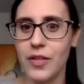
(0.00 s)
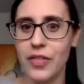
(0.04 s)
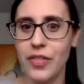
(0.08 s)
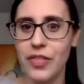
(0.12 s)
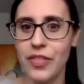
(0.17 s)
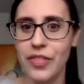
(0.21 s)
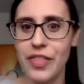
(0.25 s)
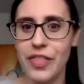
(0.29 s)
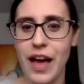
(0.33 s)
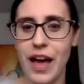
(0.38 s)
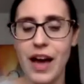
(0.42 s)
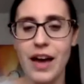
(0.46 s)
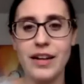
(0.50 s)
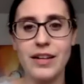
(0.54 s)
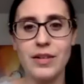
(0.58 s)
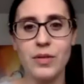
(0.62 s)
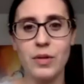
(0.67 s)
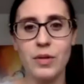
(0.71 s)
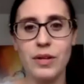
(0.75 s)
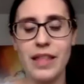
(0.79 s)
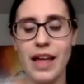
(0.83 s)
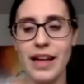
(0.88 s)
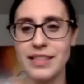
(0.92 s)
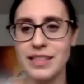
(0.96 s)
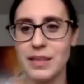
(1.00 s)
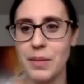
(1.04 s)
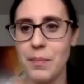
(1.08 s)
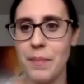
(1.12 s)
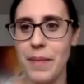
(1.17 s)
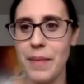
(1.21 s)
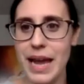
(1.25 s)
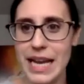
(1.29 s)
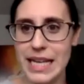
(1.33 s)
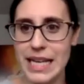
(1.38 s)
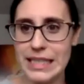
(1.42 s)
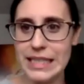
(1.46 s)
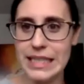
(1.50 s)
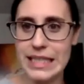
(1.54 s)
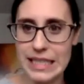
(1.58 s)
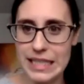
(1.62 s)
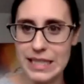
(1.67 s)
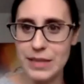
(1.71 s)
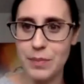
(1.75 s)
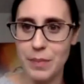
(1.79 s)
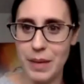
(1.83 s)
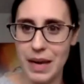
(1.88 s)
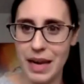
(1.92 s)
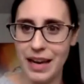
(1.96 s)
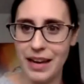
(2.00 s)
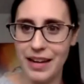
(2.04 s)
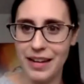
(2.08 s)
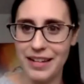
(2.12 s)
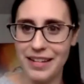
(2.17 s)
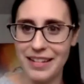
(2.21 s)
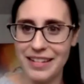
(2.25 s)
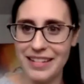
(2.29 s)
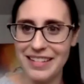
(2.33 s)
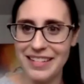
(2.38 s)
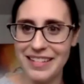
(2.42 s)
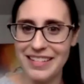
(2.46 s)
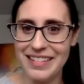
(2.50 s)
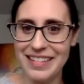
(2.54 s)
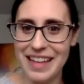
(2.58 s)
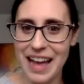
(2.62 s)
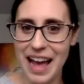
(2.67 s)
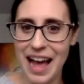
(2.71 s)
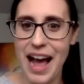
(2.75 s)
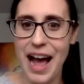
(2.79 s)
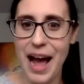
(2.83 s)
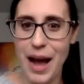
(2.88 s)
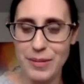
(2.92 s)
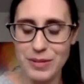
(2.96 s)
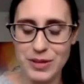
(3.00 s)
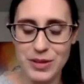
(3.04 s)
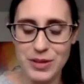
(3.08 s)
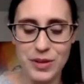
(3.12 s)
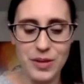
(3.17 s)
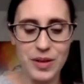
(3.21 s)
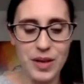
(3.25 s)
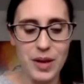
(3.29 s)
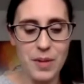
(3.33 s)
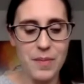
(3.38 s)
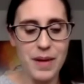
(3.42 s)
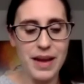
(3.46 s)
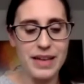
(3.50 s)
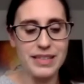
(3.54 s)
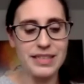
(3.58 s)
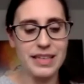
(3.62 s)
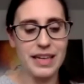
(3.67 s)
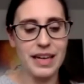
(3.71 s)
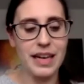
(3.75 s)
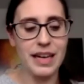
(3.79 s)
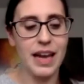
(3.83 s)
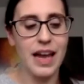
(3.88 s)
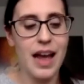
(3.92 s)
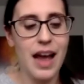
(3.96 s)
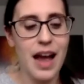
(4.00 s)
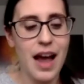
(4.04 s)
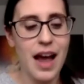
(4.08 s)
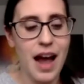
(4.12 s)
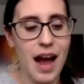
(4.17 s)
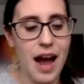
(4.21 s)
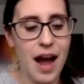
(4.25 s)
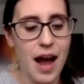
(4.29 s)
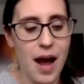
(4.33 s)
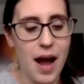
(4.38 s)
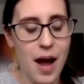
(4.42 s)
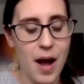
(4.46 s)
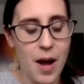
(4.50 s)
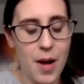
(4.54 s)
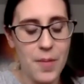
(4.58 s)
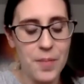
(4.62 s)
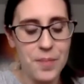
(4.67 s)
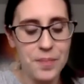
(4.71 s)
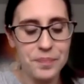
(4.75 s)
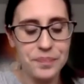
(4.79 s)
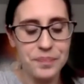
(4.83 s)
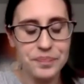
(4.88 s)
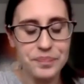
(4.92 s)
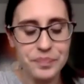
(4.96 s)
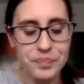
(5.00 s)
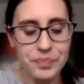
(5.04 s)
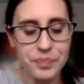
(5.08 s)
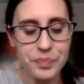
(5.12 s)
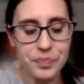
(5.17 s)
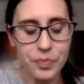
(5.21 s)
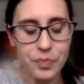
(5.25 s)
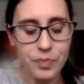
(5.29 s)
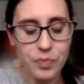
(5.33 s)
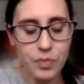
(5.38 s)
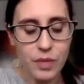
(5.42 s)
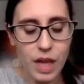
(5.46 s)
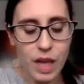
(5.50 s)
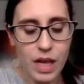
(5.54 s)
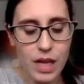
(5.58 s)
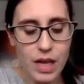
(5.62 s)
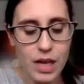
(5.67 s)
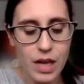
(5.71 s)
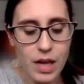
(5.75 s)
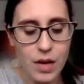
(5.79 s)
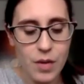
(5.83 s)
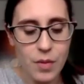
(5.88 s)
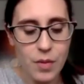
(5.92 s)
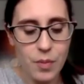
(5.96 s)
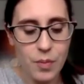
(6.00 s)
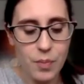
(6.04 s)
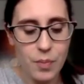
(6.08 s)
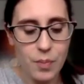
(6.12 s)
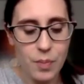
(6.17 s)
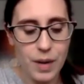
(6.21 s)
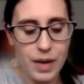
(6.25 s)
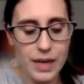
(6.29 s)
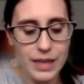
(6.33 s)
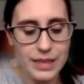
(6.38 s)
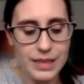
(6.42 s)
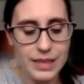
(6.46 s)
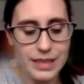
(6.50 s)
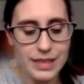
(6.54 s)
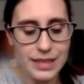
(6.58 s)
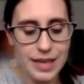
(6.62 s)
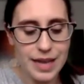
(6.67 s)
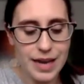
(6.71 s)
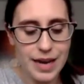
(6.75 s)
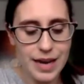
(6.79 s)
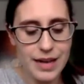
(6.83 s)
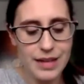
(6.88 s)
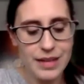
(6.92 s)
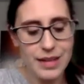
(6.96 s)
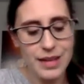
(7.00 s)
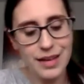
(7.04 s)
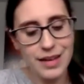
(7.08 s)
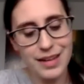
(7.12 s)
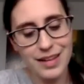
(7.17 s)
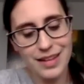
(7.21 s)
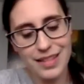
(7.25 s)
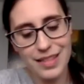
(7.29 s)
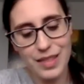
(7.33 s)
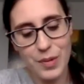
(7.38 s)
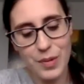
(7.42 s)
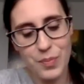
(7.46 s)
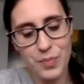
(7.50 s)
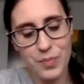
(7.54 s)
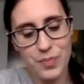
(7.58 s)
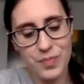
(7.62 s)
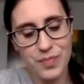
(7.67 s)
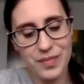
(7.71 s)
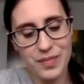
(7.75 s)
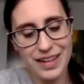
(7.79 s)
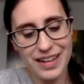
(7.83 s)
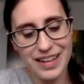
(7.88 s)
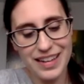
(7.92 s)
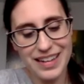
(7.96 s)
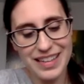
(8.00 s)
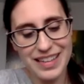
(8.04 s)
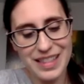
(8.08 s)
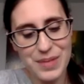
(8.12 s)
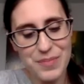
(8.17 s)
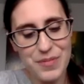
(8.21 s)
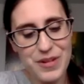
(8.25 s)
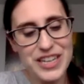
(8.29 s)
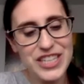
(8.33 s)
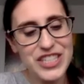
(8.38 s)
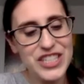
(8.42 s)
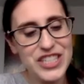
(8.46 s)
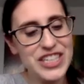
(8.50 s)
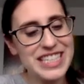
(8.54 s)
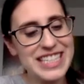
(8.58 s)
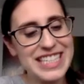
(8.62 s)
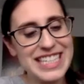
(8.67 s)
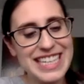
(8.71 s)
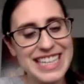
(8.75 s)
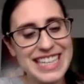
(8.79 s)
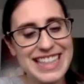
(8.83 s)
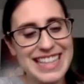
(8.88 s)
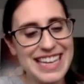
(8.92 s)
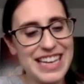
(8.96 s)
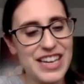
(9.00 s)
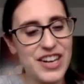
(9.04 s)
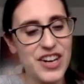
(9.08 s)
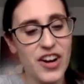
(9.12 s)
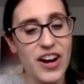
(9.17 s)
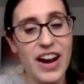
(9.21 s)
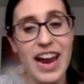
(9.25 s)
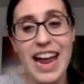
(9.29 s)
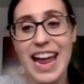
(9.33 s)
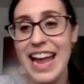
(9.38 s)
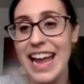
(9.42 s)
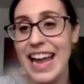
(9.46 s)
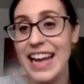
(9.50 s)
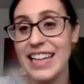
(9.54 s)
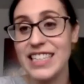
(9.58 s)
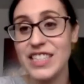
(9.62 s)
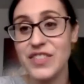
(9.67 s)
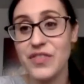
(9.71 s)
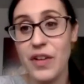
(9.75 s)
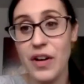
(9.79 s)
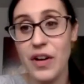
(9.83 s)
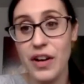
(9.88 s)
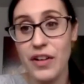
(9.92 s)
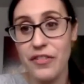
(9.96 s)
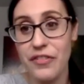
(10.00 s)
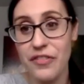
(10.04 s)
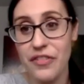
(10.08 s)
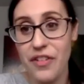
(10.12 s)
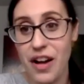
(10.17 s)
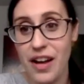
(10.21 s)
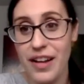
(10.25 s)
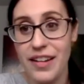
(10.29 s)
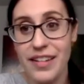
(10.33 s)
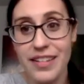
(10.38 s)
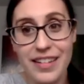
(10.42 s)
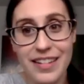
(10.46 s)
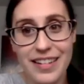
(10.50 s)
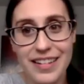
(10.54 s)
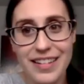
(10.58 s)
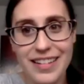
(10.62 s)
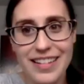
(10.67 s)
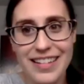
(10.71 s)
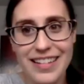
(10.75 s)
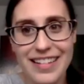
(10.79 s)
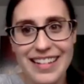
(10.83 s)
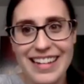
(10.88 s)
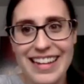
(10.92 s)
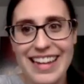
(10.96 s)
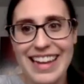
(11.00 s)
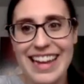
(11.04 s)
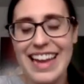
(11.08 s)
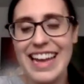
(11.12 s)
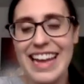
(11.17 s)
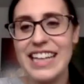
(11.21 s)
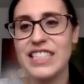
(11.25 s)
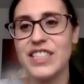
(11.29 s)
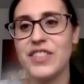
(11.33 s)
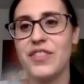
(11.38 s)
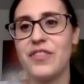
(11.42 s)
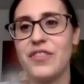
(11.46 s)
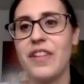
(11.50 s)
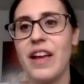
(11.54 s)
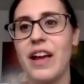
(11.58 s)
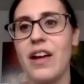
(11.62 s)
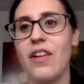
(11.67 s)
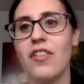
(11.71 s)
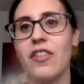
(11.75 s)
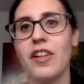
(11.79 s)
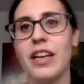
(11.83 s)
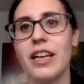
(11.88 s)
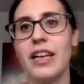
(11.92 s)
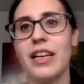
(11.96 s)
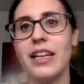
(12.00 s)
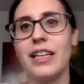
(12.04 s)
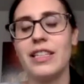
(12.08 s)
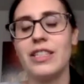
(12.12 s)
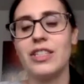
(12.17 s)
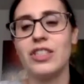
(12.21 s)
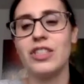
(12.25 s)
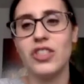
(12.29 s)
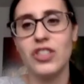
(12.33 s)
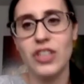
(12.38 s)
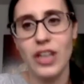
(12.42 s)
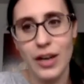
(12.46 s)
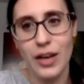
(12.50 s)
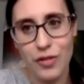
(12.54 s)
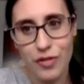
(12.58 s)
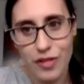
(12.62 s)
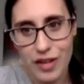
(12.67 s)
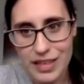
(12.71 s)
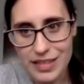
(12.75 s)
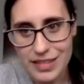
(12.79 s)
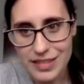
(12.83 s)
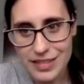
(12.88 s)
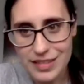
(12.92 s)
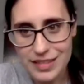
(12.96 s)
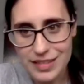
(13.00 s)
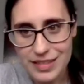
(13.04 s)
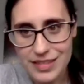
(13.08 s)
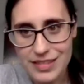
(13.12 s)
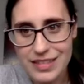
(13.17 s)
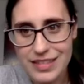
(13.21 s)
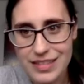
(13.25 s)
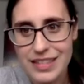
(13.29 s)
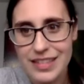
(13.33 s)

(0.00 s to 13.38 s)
That's amazing to me. Absolutely amazing. But yeah, the British indie theater, it's very fun. It's very generous.